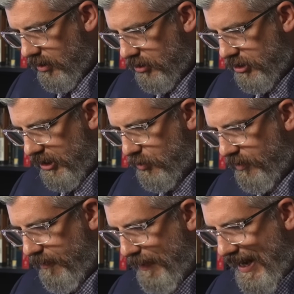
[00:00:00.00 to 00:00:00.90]
Cheats
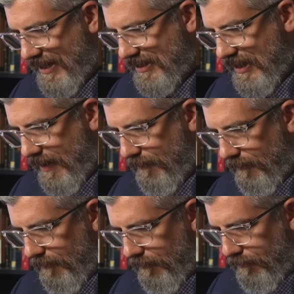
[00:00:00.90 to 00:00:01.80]
with the back
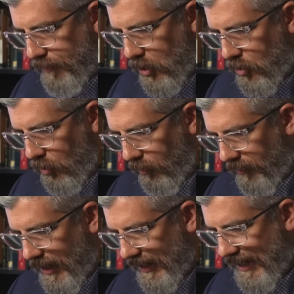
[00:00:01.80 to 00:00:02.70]
step. Boom.
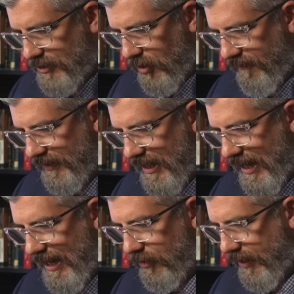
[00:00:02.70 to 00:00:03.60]
And gets off at that
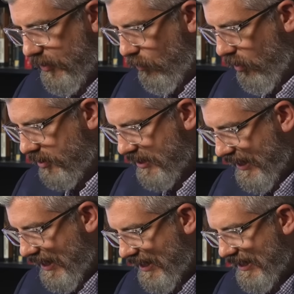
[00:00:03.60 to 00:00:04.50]
angle that he wants.
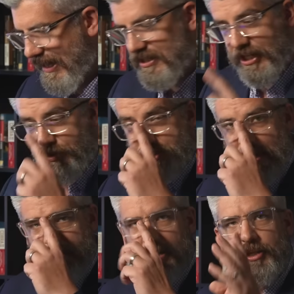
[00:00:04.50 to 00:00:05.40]
Again, he gets
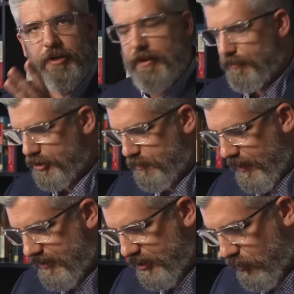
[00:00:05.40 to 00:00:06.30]
intercepted a little bit, but just
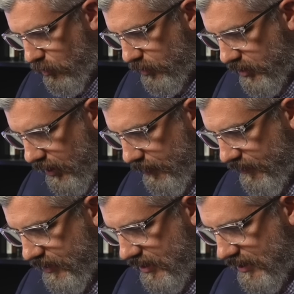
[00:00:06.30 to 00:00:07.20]
pay attention one more time. Let
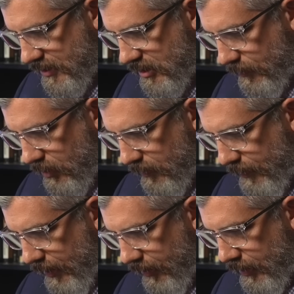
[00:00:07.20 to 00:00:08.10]
me see if I set this up a little bit
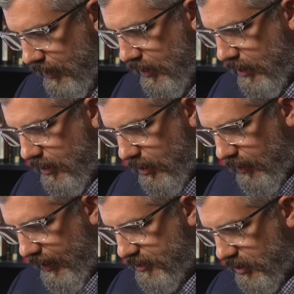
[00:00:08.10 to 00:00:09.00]
better. All
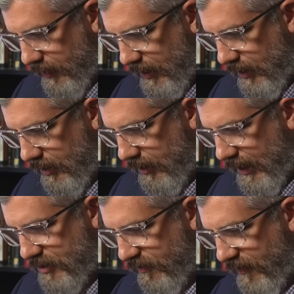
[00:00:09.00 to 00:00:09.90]
right, so he
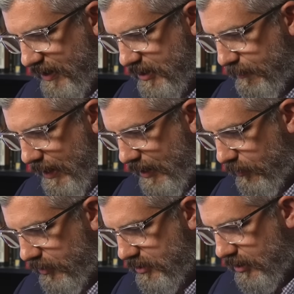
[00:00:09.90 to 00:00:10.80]
gets feinted
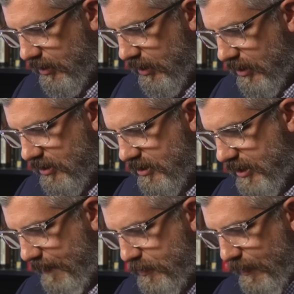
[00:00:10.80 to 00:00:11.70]
backwards.
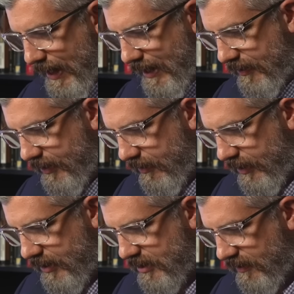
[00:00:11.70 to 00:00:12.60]
Steps back, there it
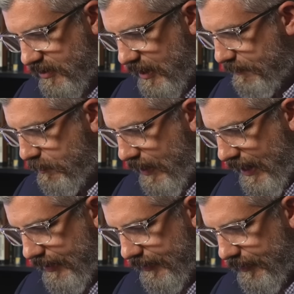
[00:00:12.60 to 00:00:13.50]
is, he steps
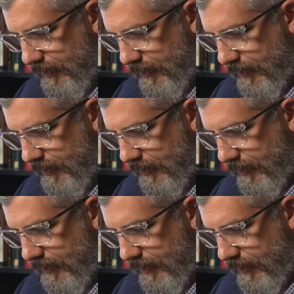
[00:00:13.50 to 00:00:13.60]
back.